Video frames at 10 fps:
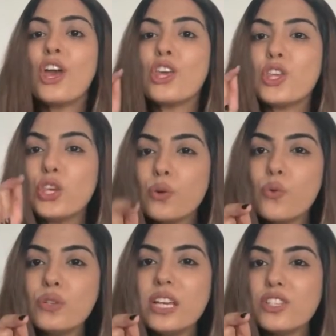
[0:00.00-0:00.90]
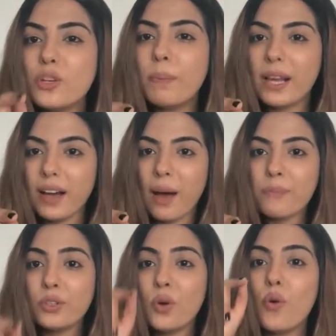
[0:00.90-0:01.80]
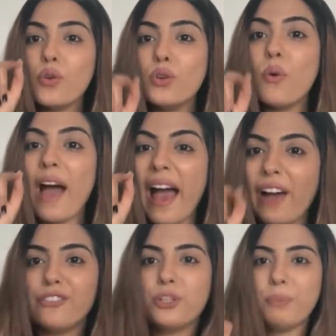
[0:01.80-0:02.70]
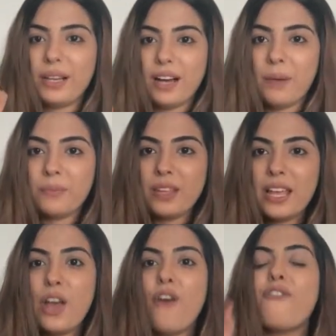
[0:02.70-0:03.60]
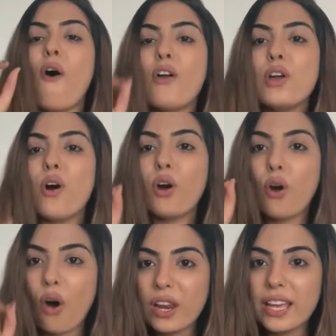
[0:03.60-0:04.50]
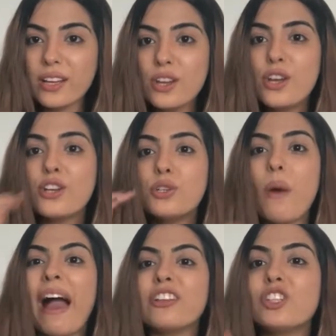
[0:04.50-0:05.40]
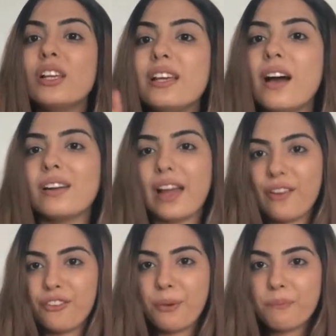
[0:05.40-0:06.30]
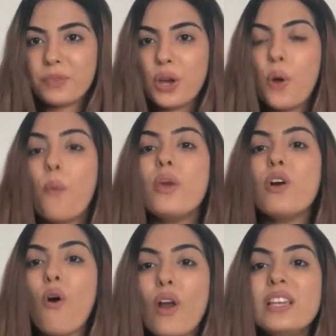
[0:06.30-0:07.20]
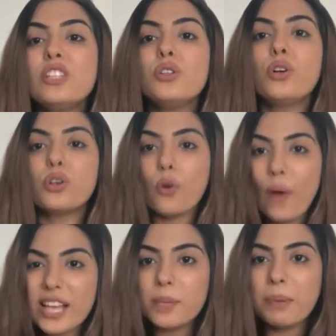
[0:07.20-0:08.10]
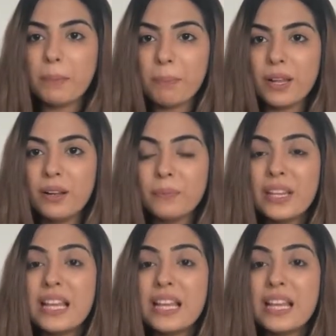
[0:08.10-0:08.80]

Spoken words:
You need to become who you have to become for your calling to actually arrive. We all need to grow as people,